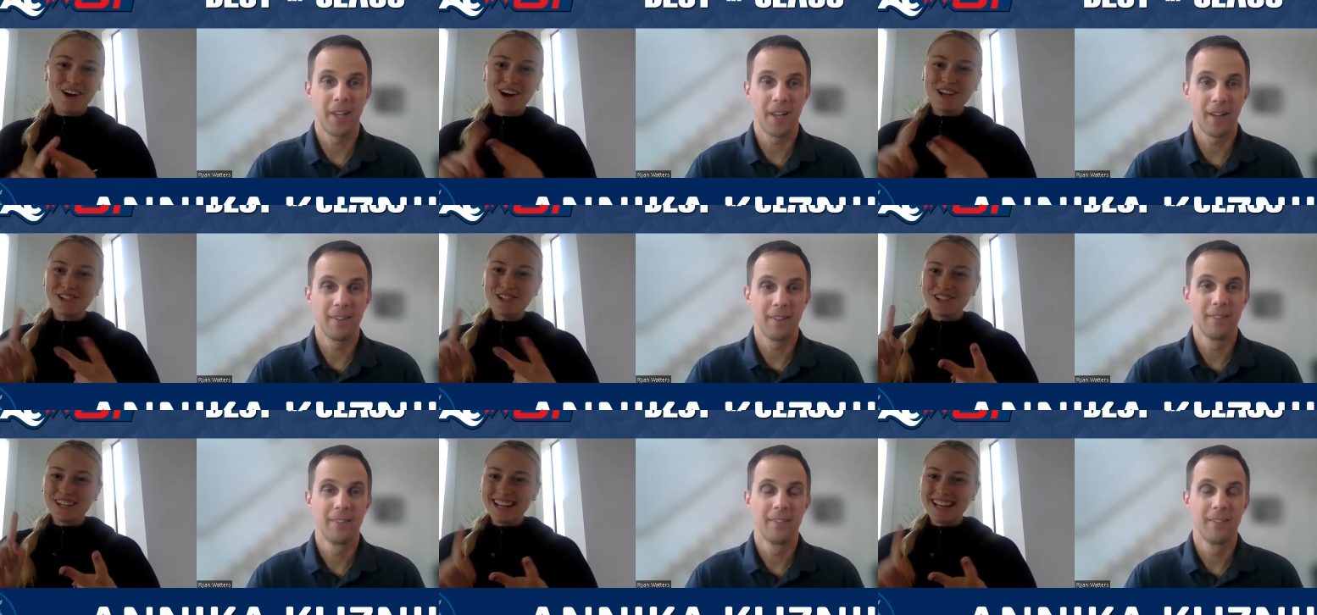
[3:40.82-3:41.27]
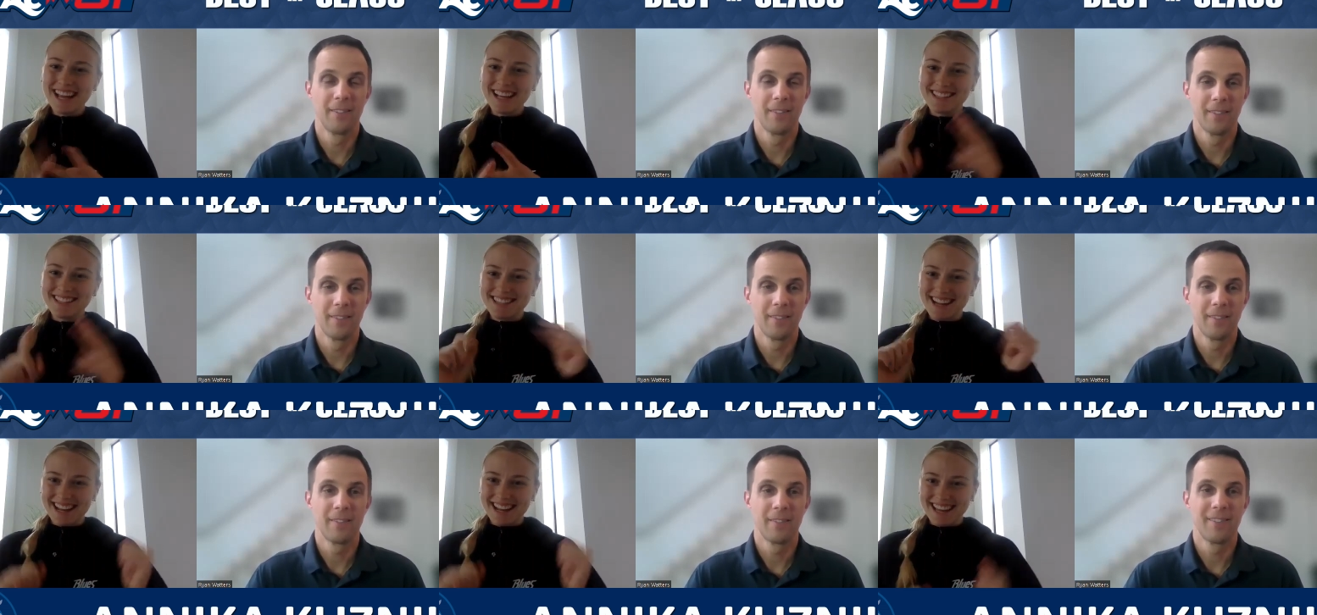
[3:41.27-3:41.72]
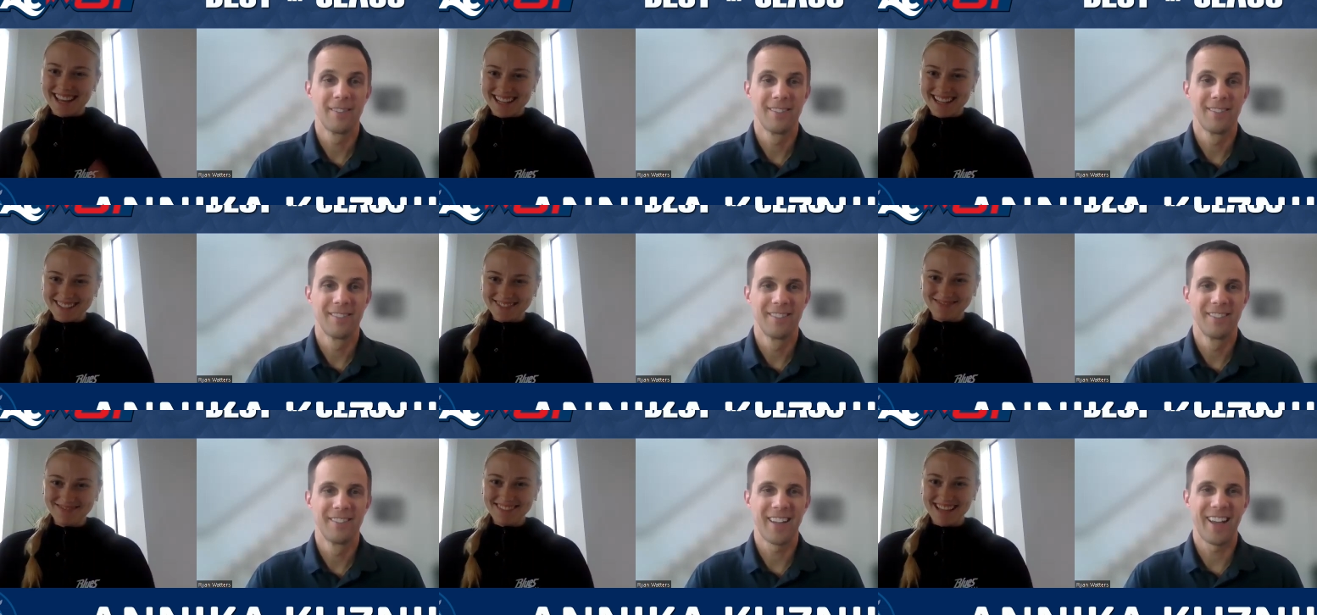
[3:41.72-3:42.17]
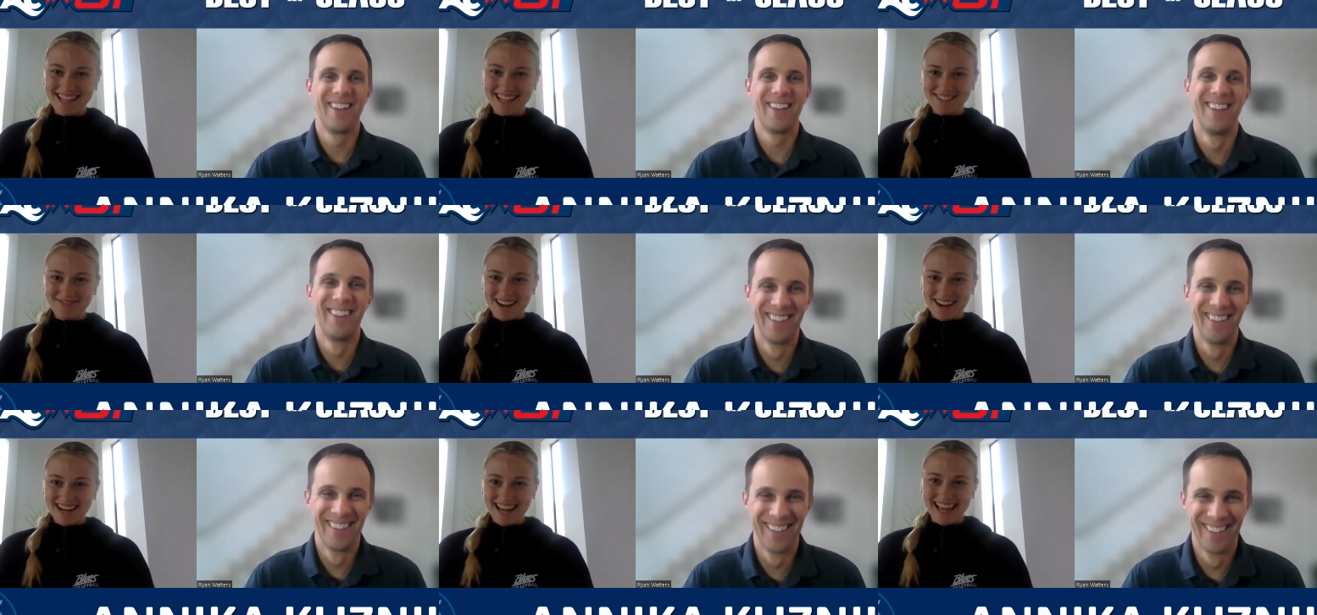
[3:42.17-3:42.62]
Speaker 1: Laundry and studying.
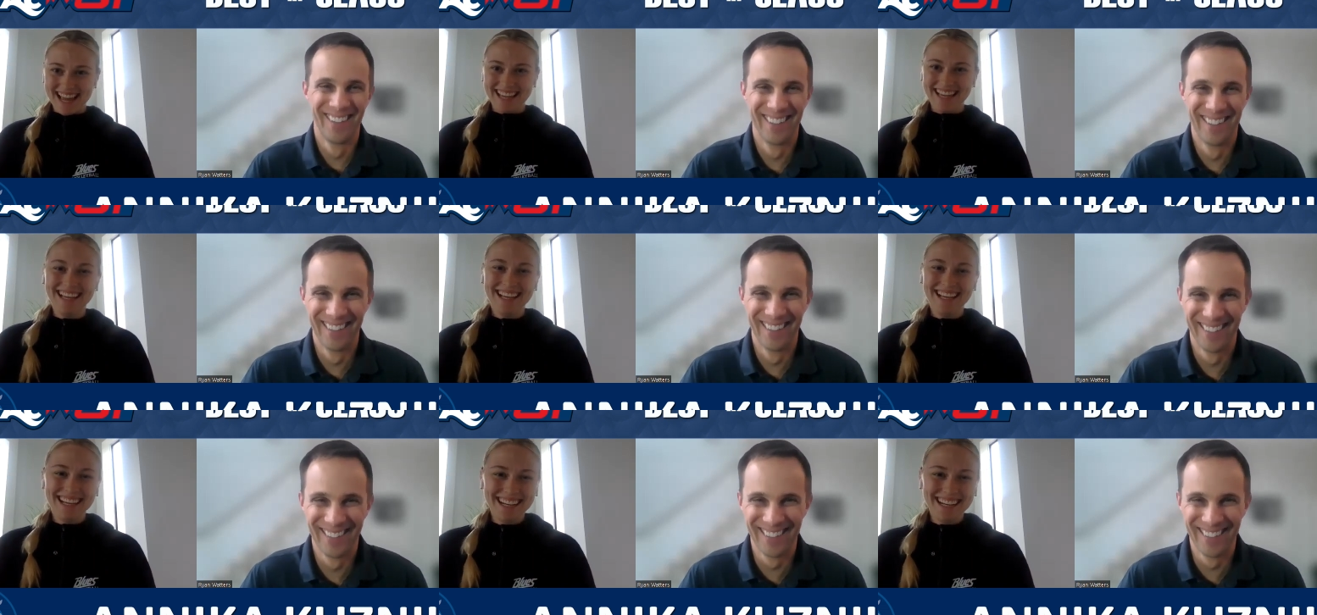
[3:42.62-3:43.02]
That's my day.